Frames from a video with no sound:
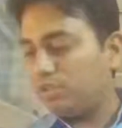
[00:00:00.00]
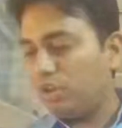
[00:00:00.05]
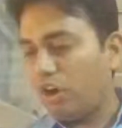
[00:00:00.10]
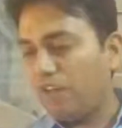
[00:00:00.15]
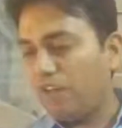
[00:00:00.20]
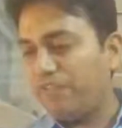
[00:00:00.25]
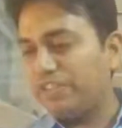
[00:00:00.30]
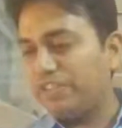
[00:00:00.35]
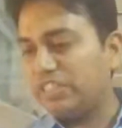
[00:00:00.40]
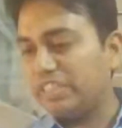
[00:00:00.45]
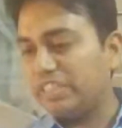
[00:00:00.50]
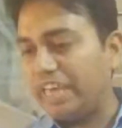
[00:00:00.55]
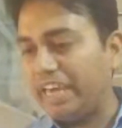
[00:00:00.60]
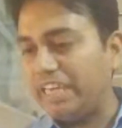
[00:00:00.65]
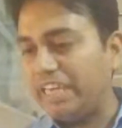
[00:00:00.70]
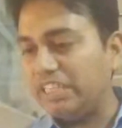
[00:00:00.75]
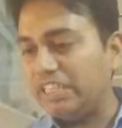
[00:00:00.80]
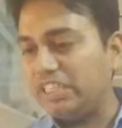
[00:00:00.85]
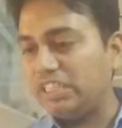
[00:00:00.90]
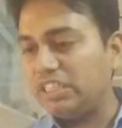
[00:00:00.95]
of his
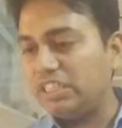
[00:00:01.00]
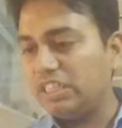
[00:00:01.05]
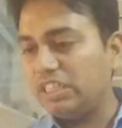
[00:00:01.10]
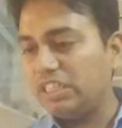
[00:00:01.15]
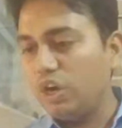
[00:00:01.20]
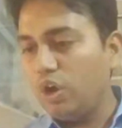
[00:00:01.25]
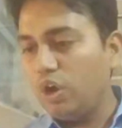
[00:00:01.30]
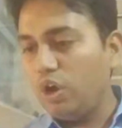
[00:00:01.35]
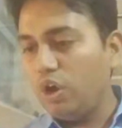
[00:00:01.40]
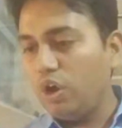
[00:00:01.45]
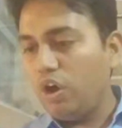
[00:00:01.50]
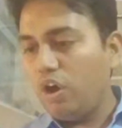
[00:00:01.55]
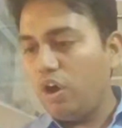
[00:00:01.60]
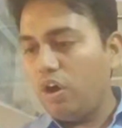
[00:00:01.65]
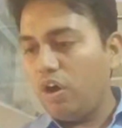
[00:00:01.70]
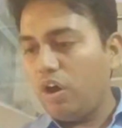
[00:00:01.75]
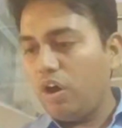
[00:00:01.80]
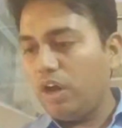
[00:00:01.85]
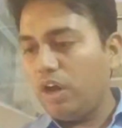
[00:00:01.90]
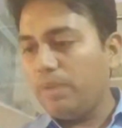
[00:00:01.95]
cage,
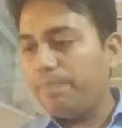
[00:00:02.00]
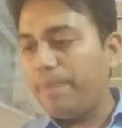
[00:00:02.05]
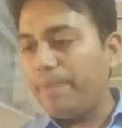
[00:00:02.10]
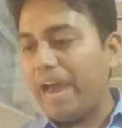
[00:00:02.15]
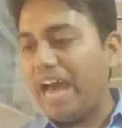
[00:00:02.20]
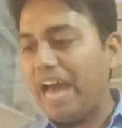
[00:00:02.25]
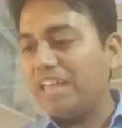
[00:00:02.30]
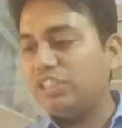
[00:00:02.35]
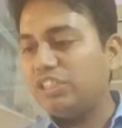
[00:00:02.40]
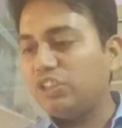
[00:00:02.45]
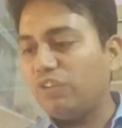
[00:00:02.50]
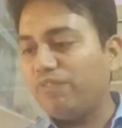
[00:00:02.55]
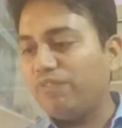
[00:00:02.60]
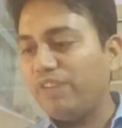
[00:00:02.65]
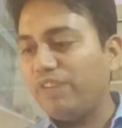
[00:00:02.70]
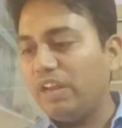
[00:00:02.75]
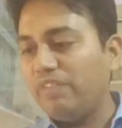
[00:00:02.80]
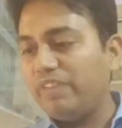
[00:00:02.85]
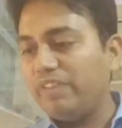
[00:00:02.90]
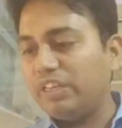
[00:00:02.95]
on pads of
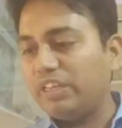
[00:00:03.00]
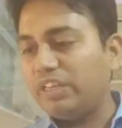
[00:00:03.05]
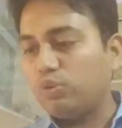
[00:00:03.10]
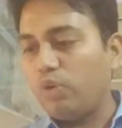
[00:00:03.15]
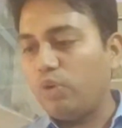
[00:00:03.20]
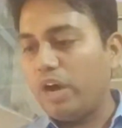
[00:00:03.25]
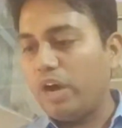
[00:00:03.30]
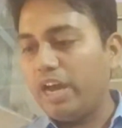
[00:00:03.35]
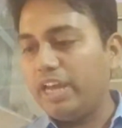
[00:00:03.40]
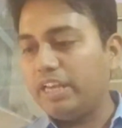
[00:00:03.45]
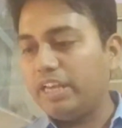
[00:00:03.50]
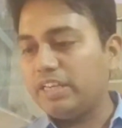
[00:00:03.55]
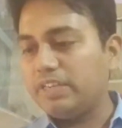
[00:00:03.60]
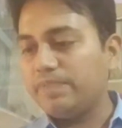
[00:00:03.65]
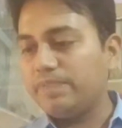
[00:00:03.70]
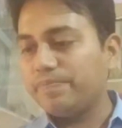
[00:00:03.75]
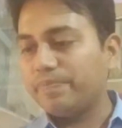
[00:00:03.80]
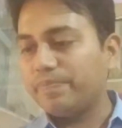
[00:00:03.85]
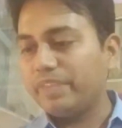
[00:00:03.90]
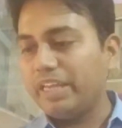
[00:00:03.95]
velvet quiet,
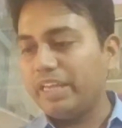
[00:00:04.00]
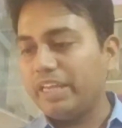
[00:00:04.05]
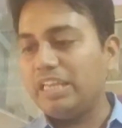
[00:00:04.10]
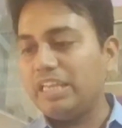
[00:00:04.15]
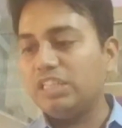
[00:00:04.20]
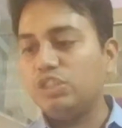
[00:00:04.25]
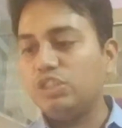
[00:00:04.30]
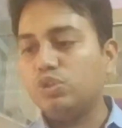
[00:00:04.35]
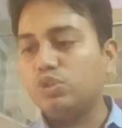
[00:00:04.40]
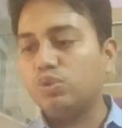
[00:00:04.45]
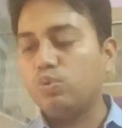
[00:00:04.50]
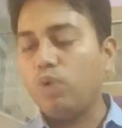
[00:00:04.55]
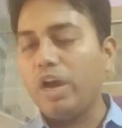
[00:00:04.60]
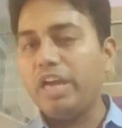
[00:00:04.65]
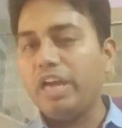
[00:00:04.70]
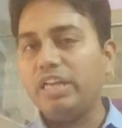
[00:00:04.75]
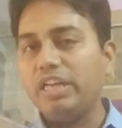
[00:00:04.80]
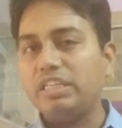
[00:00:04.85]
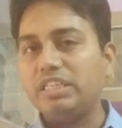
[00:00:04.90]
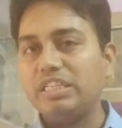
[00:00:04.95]
in his
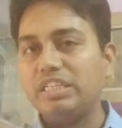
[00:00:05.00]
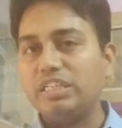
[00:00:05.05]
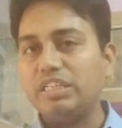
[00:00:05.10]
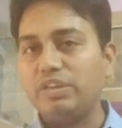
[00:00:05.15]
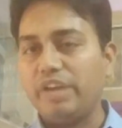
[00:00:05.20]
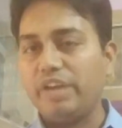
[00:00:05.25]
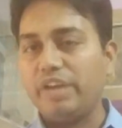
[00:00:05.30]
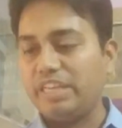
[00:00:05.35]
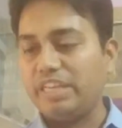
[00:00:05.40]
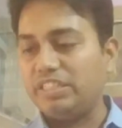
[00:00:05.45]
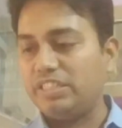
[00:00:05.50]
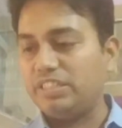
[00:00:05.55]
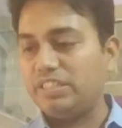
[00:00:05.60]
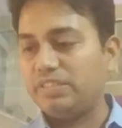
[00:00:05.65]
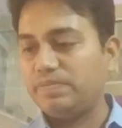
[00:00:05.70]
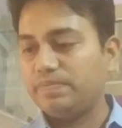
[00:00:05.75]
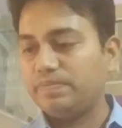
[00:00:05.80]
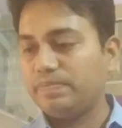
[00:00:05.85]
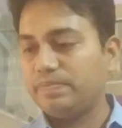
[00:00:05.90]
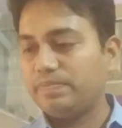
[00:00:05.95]
quiet rage.
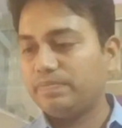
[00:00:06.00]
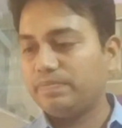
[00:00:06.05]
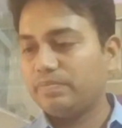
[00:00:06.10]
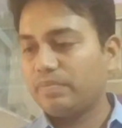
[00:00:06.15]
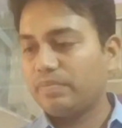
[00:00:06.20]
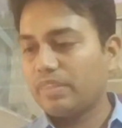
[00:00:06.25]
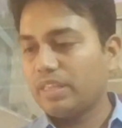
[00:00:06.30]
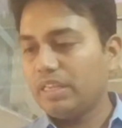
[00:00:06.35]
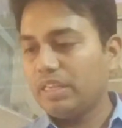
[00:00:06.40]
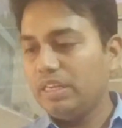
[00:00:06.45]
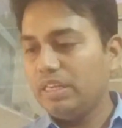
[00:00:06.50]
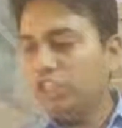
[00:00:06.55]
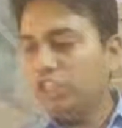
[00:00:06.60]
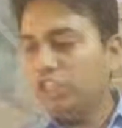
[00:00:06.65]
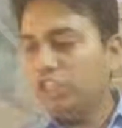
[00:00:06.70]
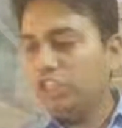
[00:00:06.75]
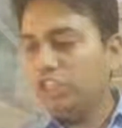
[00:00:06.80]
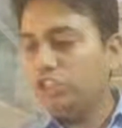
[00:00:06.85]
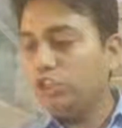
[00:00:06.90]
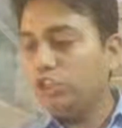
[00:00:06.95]
He
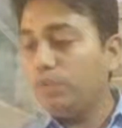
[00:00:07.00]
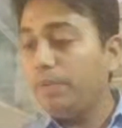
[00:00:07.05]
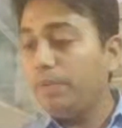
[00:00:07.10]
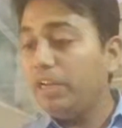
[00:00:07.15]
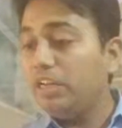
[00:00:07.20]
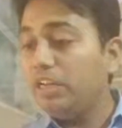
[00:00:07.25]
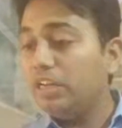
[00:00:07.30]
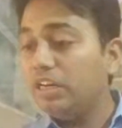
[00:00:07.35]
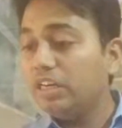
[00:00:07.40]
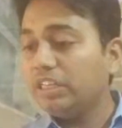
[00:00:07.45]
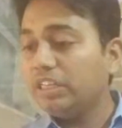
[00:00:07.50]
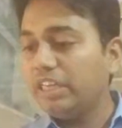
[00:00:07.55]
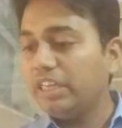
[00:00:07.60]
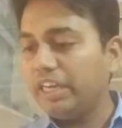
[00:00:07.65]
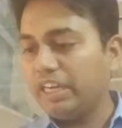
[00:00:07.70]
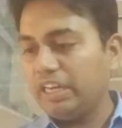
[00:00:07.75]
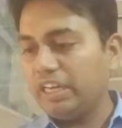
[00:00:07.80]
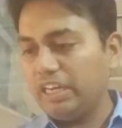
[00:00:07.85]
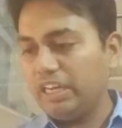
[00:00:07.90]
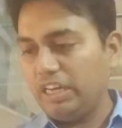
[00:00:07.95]
should be lurking
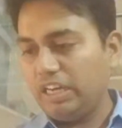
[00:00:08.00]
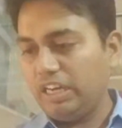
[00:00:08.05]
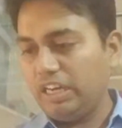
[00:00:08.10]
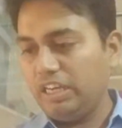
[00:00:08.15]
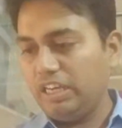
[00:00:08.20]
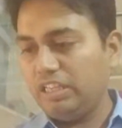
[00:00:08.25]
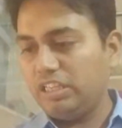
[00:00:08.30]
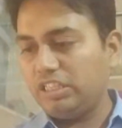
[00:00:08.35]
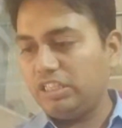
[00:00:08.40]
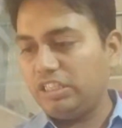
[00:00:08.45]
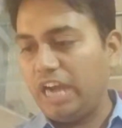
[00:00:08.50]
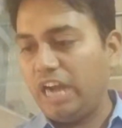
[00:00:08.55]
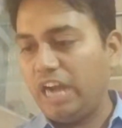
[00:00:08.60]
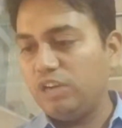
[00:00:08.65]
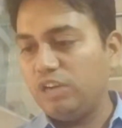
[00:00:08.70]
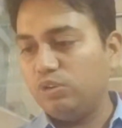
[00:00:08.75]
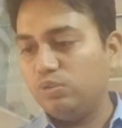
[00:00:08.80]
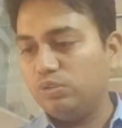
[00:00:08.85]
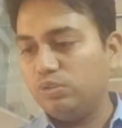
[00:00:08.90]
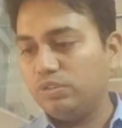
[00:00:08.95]
in the
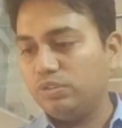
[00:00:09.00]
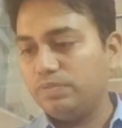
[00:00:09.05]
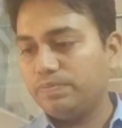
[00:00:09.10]
shadows,